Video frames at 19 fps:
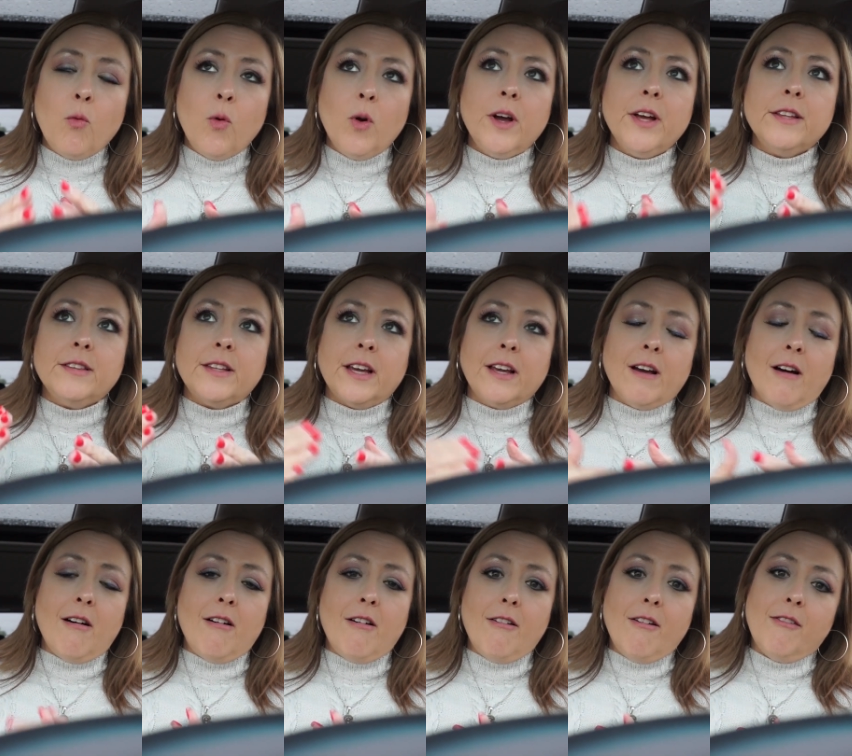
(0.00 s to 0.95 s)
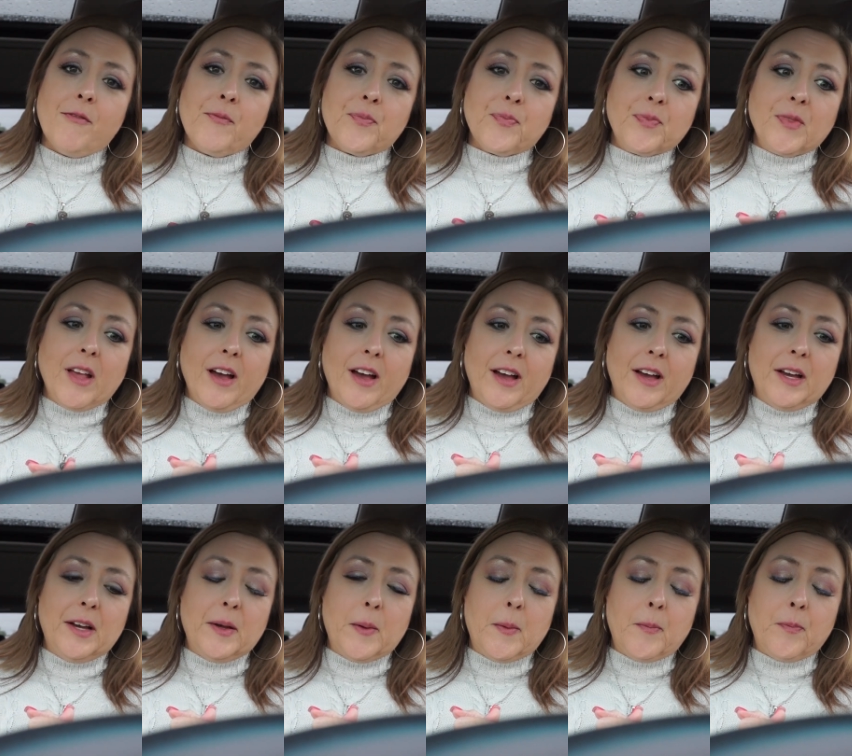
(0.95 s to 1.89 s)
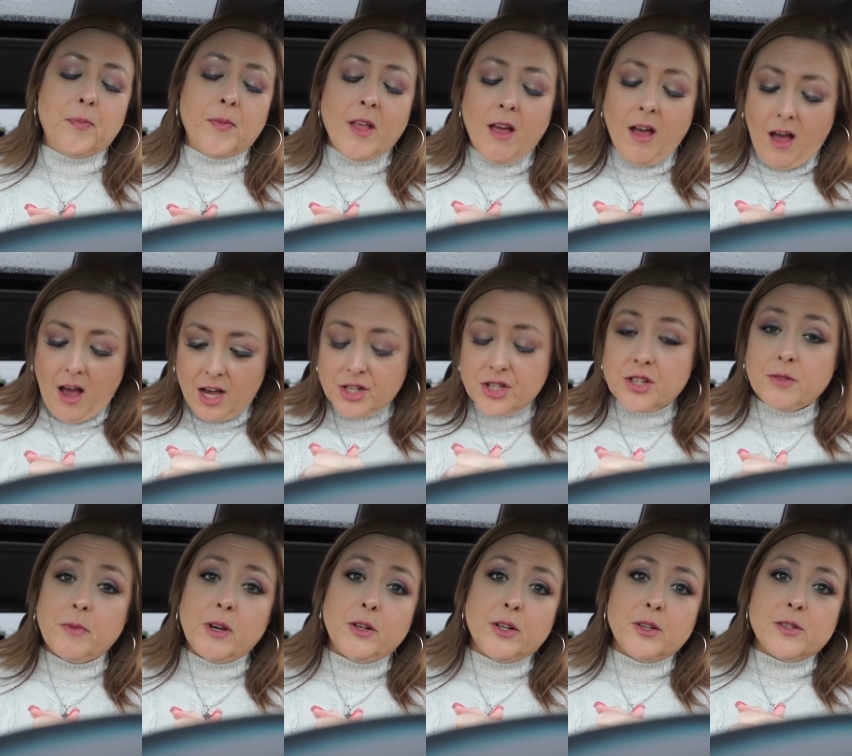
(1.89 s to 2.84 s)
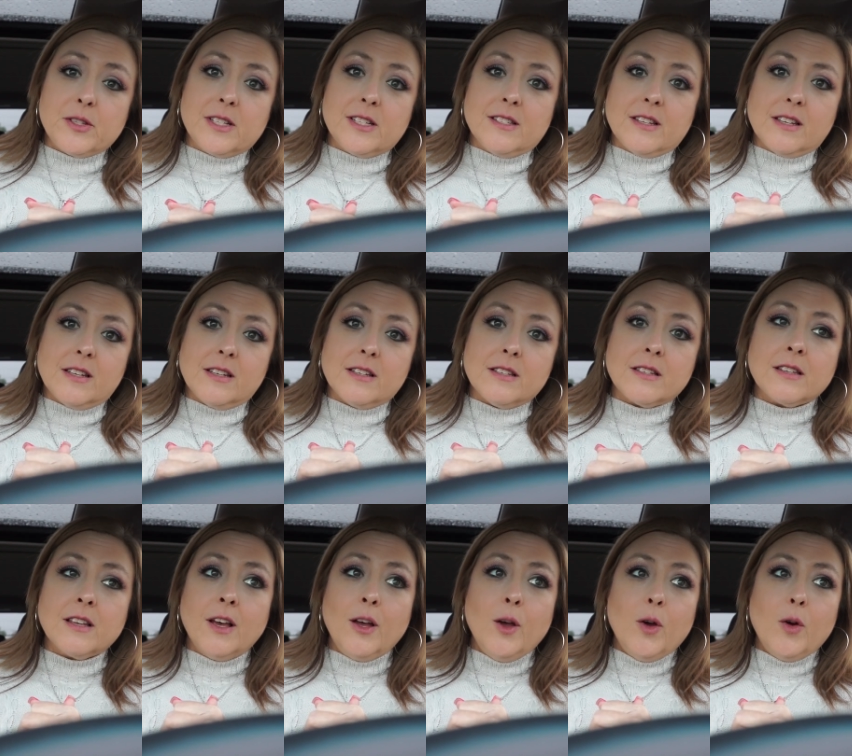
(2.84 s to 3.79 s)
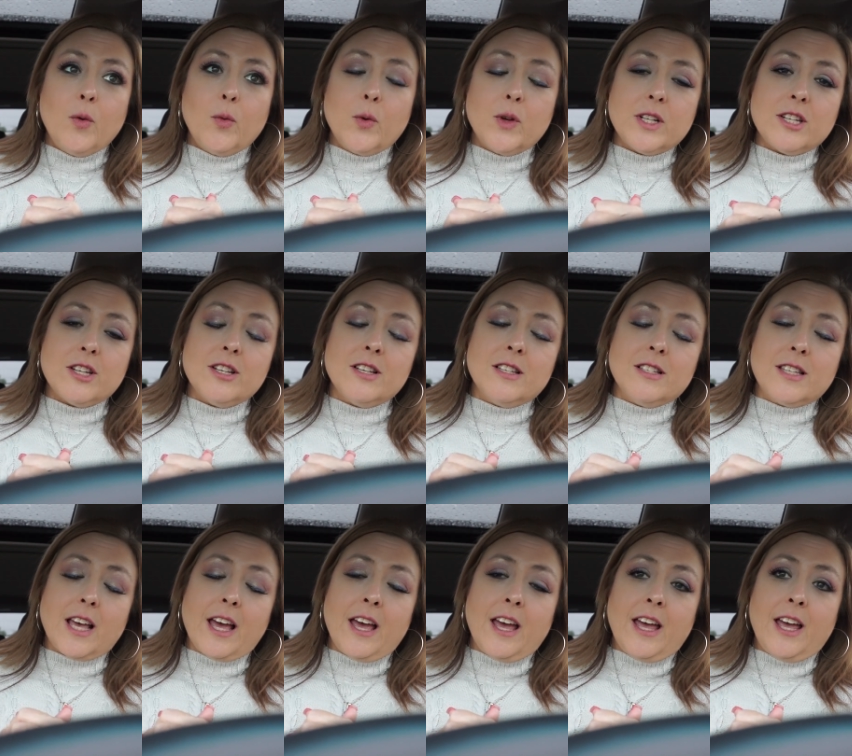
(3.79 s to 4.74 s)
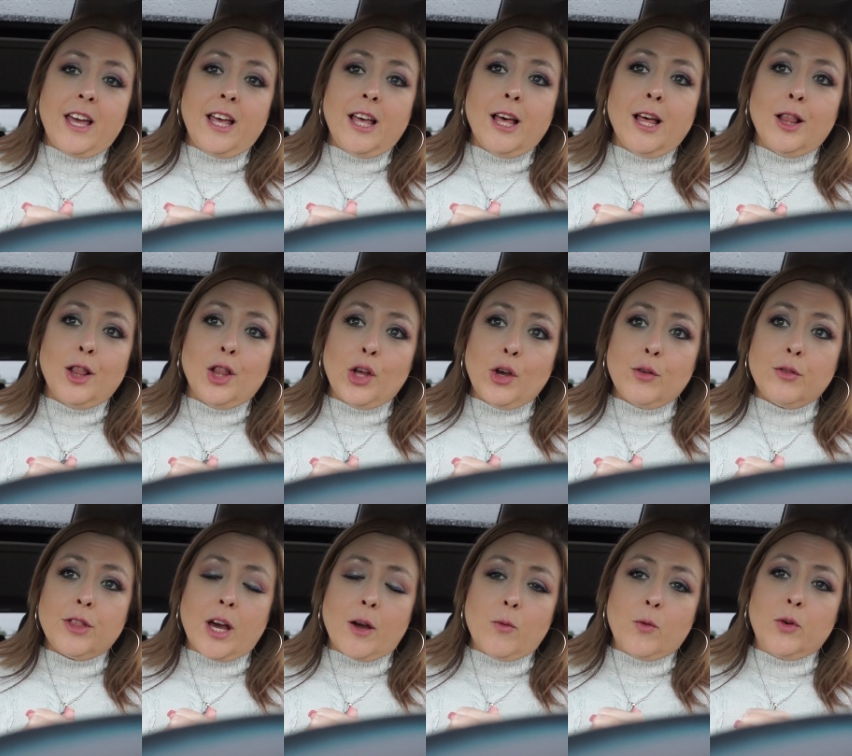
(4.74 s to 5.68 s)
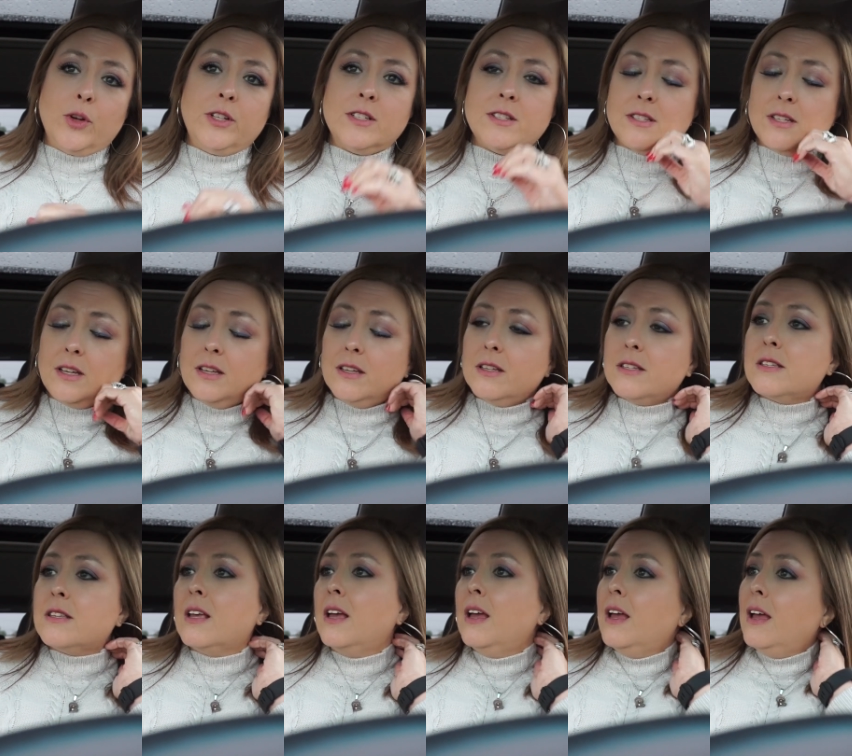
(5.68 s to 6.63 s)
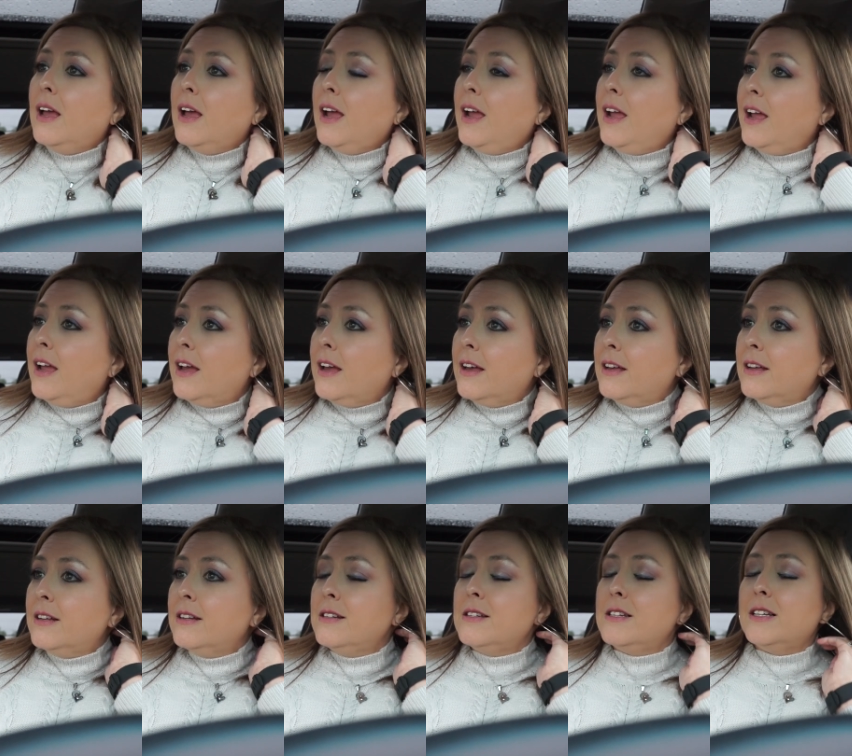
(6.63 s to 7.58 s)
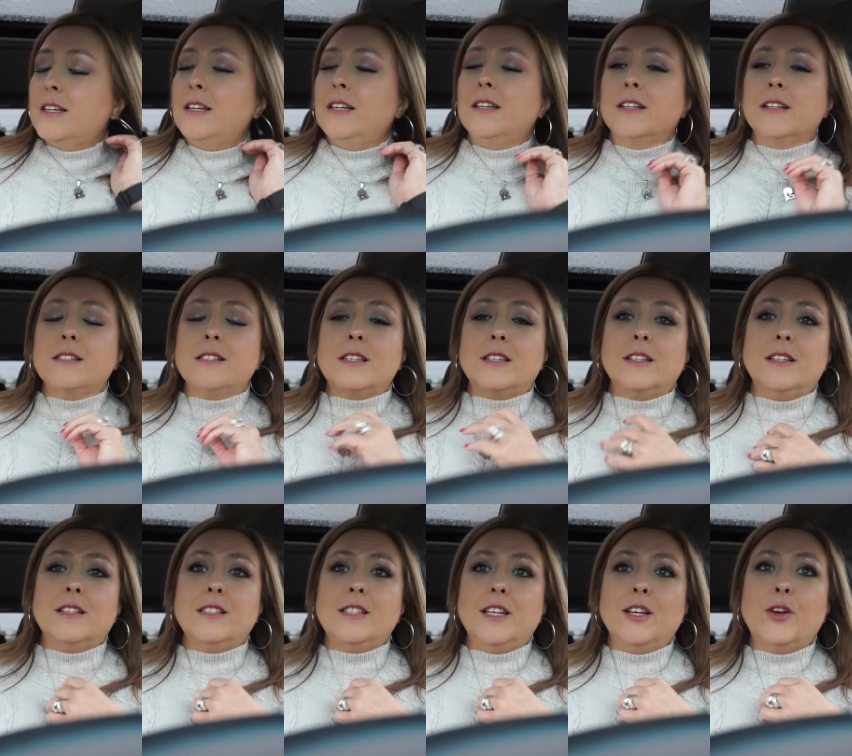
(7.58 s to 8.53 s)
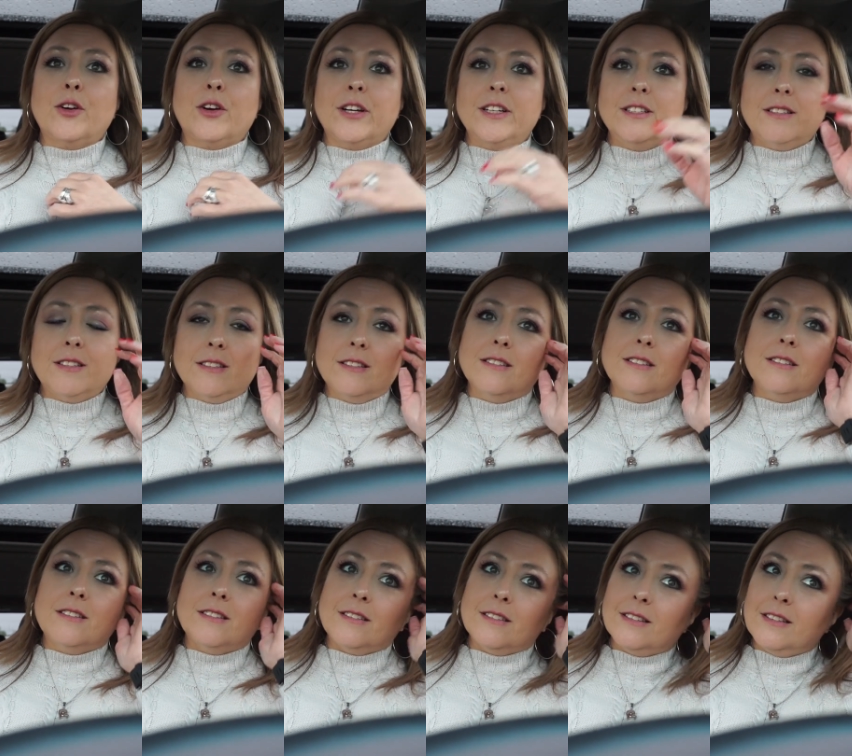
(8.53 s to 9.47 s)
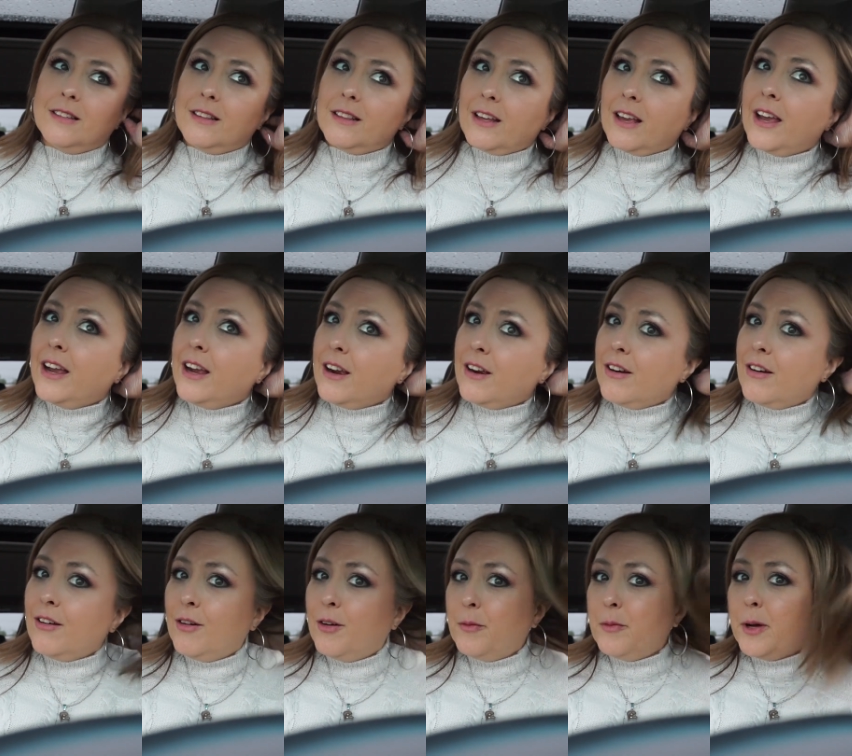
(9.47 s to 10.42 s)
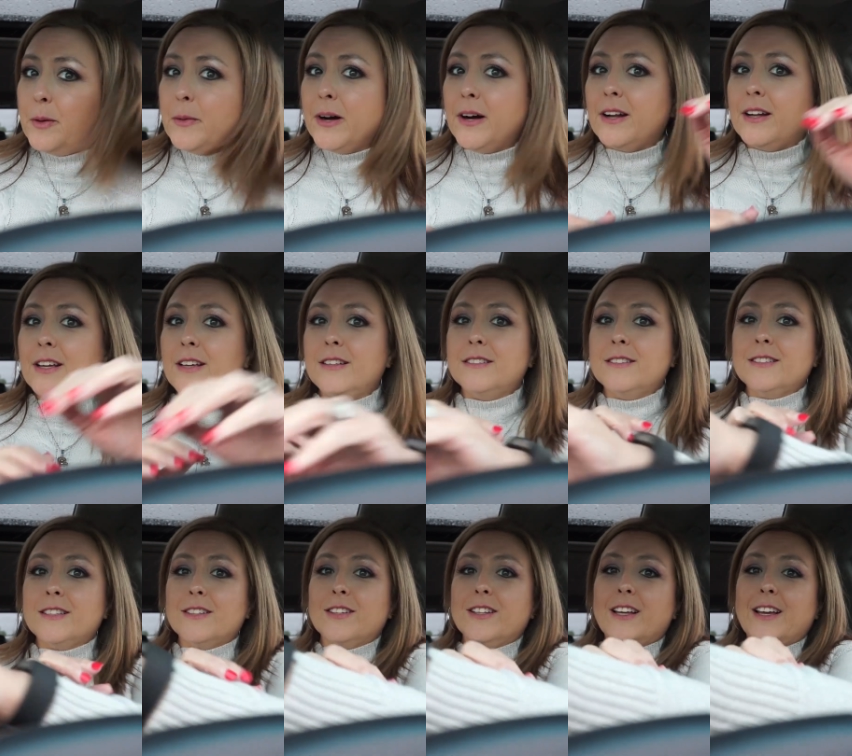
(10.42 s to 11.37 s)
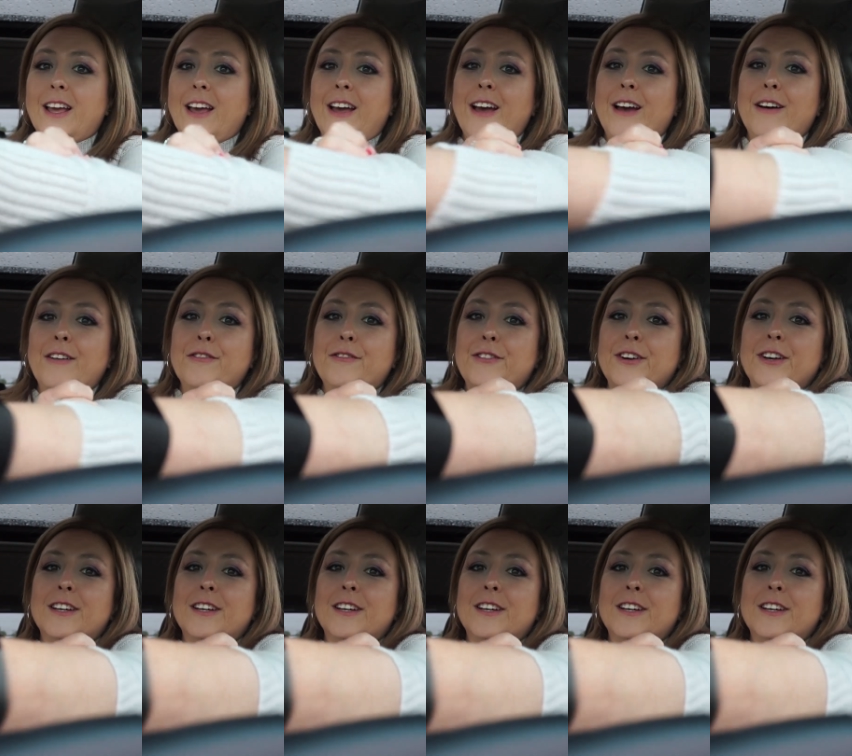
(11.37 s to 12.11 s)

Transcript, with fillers: what they call um, Hashimoto's disease which is a low thyroid disease and it decreases the hair on my body so like I have